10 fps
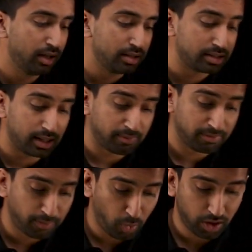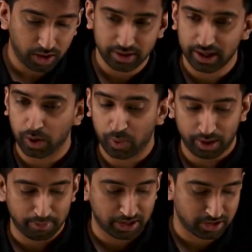Step four that I want
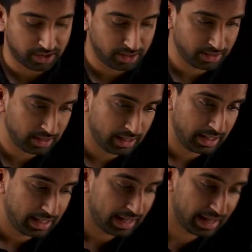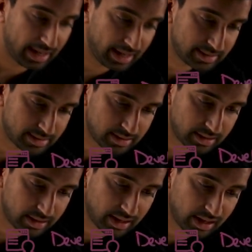to mention is
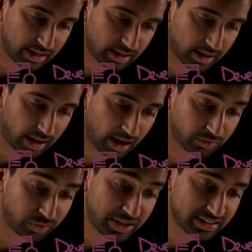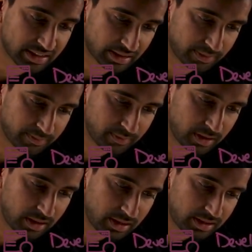uh, reason.
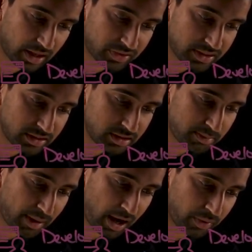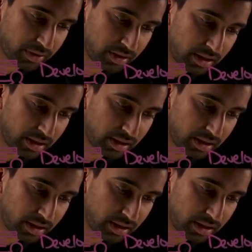Now this is about